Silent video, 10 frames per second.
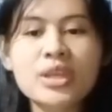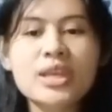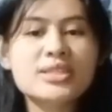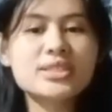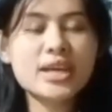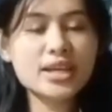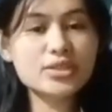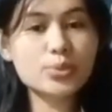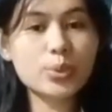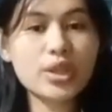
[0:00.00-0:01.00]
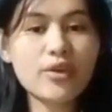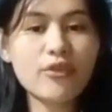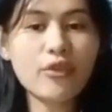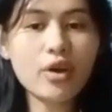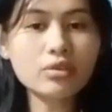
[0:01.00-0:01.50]
Sites with a
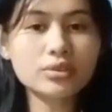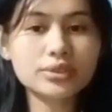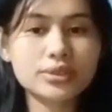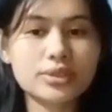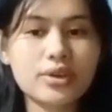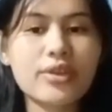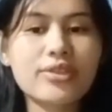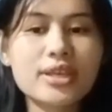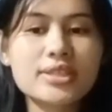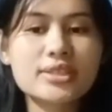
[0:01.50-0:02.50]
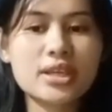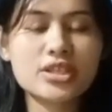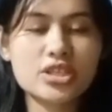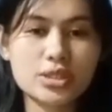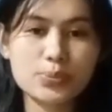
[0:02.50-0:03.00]
focus on this,
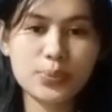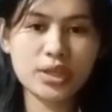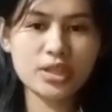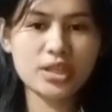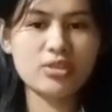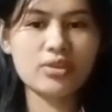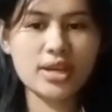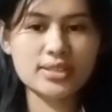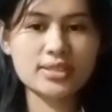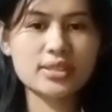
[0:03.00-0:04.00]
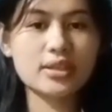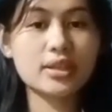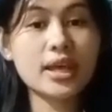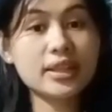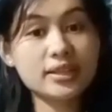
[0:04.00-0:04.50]
such as
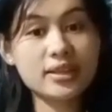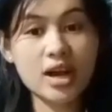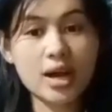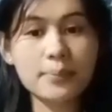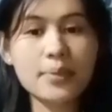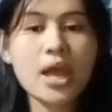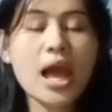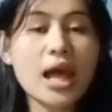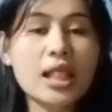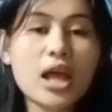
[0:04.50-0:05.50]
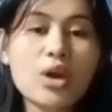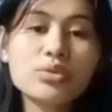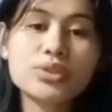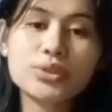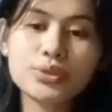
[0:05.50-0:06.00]
Pinterest.com, allow
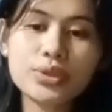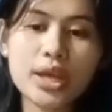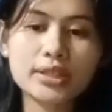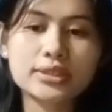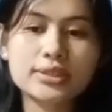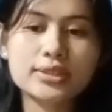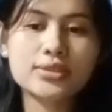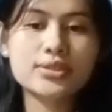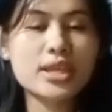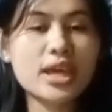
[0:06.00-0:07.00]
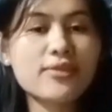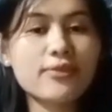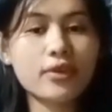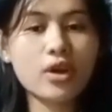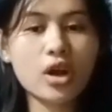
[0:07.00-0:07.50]
students to
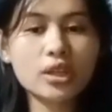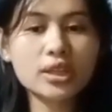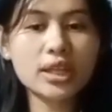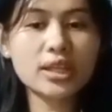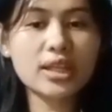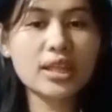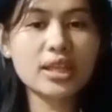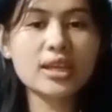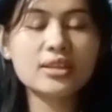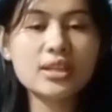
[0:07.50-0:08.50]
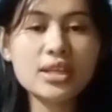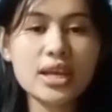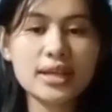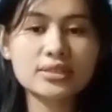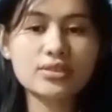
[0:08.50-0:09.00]
save content and
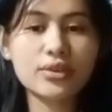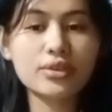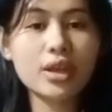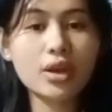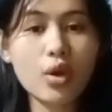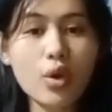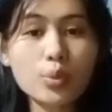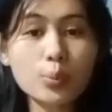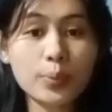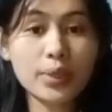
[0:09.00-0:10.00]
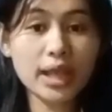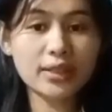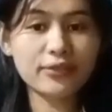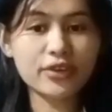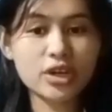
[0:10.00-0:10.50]
ideas on their own
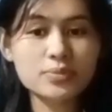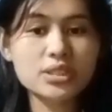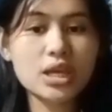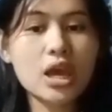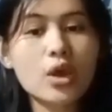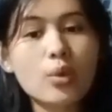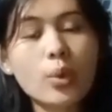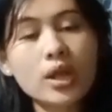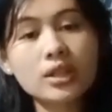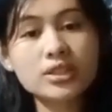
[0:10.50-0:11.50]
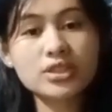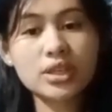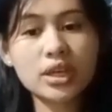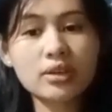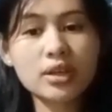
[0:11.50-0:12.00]
platforms while
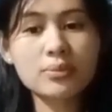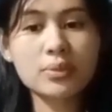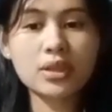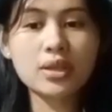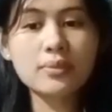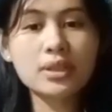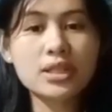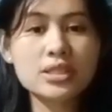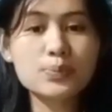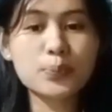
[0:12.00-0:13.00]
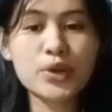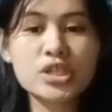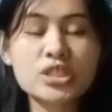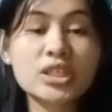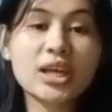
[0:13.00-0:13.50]
sharing minimalist
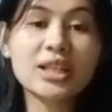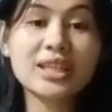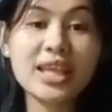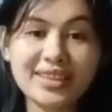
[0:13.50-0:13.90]
personal data.